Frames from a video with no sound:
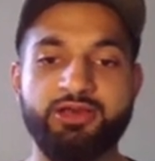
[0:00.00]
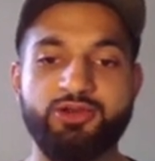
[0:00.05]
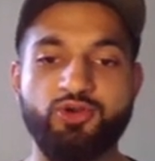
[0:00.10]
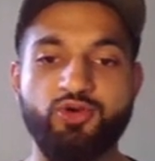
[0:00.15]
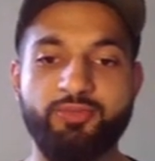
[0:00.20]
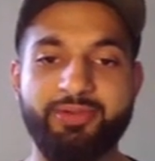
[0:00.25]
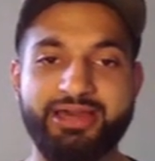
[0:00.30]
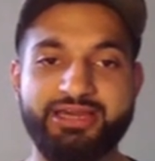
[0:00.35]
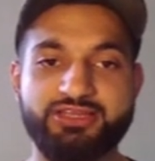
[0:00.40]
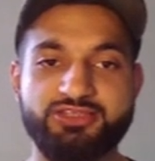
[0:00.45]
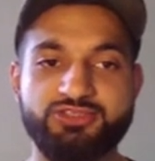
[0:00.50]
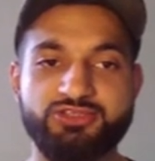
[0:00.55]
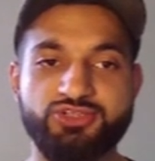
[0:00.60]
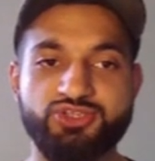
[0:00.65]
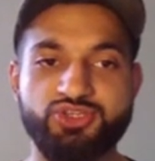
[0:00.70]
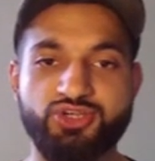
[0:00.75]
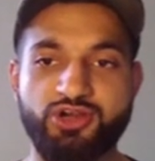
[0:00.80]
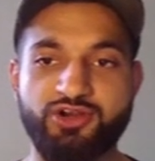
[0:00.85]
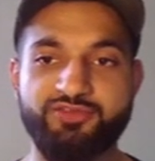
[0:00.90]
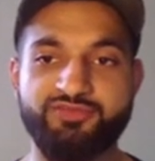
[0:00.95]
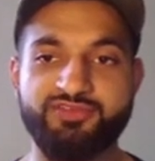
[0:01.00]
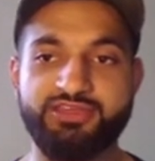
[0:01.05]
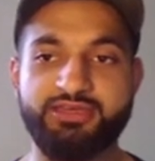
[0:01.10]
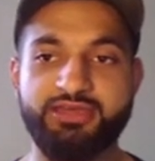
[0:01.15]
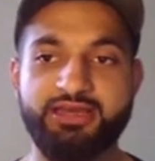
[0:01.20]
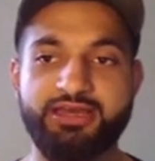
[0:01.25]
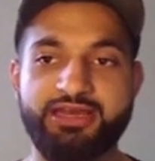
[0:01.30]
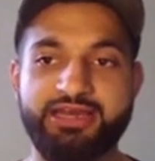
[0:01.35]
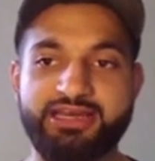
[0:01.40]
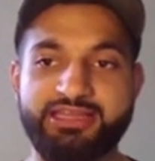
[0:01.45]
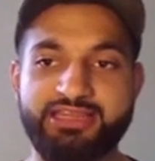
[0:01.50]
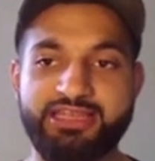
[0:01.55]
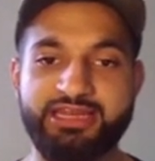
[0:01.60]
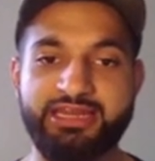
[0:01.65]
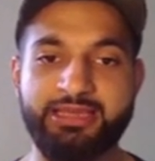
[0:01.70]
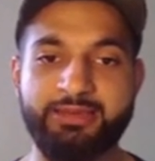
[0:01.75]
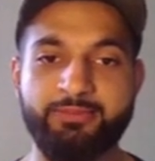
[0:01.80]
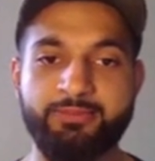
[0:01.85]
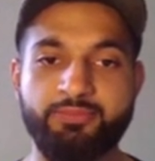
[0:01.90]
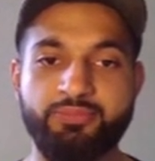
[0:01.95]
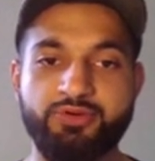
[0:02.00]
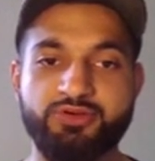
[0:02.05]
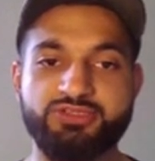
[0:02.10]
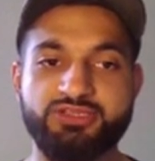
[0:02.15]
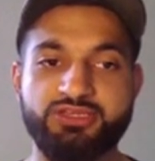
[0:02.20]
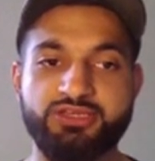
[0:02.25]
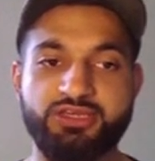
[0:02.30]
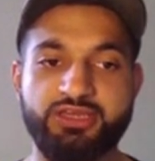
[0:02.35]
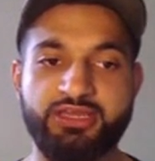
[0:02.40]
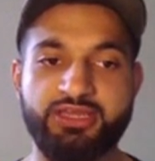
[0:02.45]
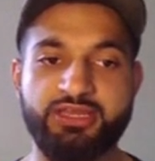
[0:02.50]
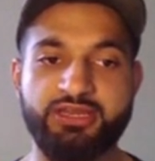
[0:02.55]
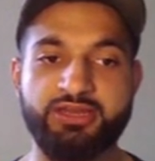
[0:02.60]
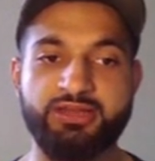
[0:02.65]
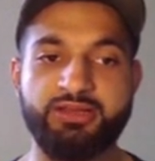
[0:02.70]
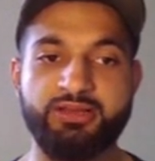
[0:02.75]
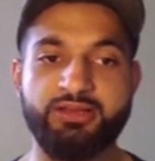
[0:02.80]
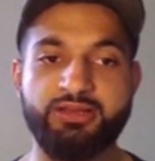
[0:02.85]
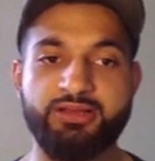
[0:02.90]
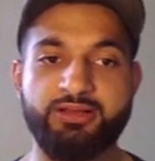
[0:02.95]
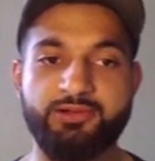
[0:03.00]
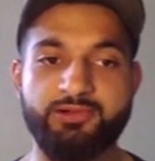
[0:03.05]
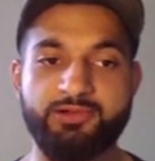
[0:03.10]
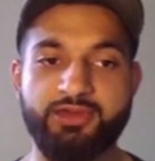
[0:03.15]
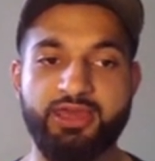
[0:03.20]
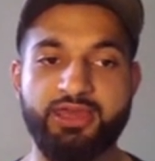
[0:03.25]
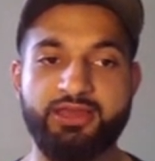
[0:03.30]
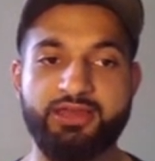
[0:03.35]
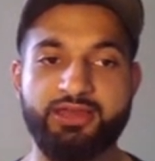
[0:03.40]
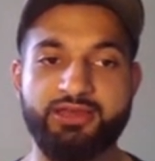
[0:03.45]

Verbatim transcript: go back into Jarvee, and then input it in, okay?